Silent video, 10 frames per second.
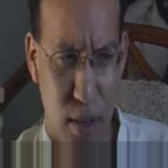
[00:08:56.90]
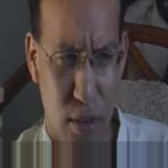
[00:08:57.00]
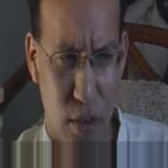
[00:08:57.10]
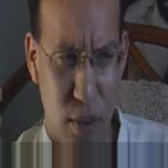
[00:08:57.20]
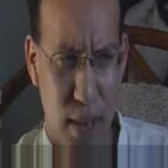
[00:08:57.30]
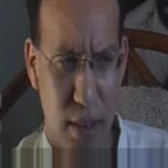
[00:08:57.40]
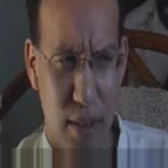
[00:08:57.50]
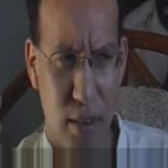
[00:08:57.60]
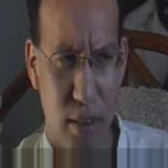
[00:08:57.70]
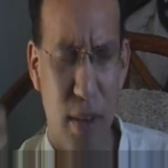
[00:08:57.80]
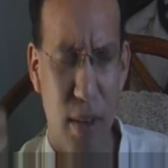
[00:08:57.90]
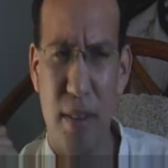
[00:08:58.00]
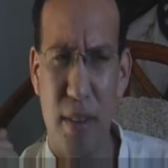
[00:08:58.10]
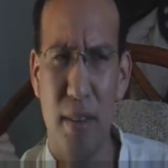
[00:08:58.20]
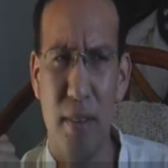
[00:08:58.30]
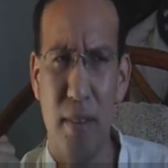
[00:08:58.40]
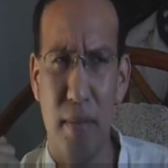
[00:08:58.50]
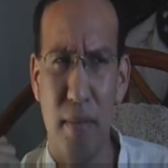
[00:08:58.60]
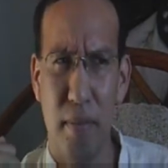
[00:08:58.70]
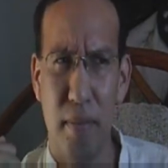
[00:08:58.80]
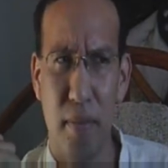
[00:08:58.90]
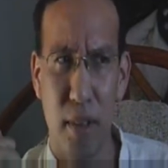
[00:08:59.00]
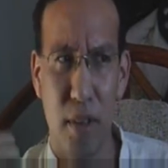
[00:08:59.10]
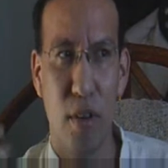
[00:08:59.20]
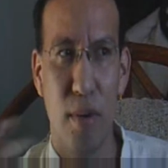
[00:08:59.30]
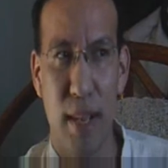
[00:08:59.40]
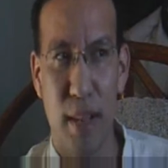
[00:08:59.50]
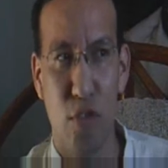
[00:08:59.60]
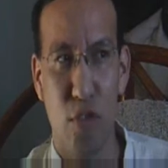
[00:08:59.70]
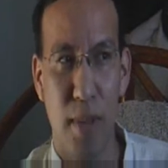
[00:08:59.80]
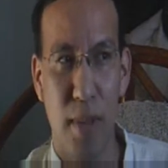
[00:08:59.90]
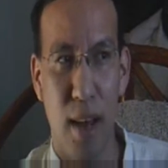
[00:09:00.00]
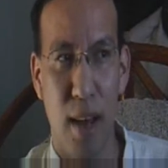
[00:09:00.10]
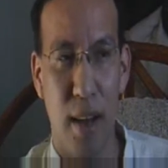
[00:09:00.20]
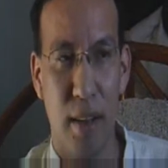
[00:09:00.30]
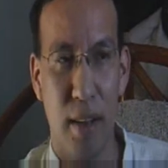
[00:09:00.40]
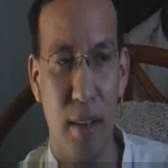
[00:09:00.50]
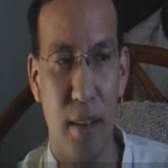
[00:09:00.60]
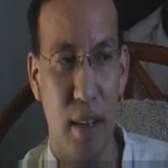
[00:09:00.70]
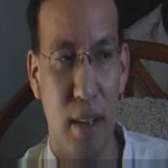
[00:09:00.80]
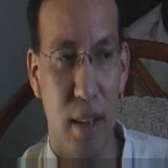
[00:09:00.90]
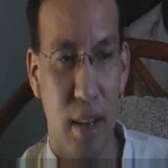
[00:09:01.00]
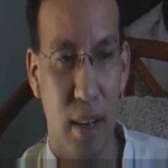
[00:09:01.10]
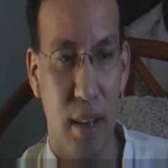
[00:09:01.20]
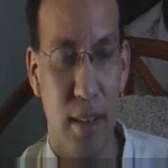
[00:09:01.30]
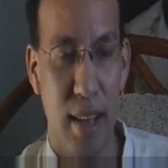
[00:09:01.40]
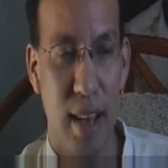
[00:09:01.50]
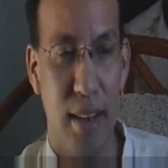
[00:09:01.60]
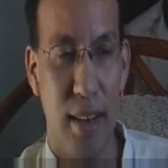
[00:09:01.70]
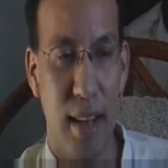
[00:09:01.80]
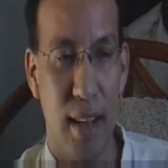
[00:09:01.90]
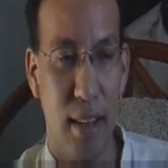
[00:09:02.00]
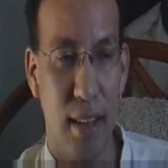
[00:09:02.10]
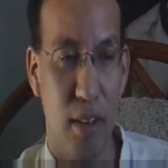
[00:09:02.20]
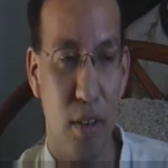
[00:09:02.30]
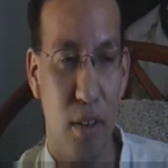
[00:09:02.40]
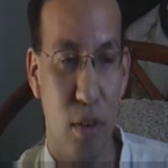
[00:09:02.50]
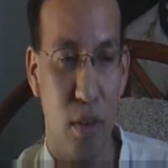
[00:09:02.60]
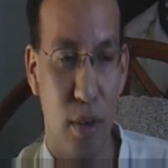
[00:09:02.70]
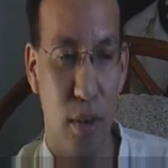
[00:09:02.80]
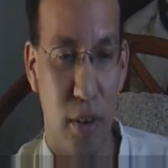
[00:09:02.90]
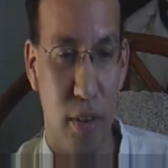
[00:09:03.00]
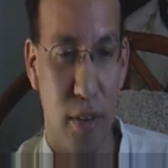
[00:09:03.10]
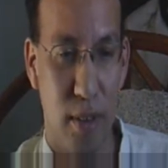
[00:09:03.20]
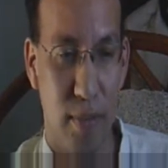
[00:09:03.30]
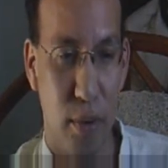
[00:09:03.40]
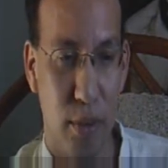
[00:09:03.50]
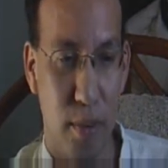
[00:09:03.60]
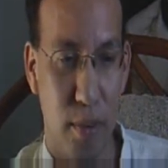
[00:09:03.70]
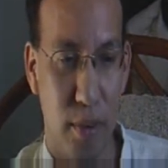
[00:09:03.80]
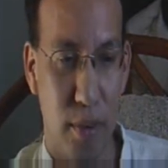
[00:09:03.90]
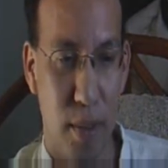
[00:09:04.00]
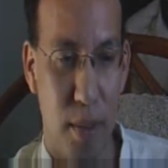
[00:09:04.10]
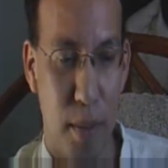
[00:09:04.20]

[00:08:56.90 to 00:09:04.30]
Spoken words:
showcase it, because it's already streaming on Neon Alley, so you can already see the first couple of dubbed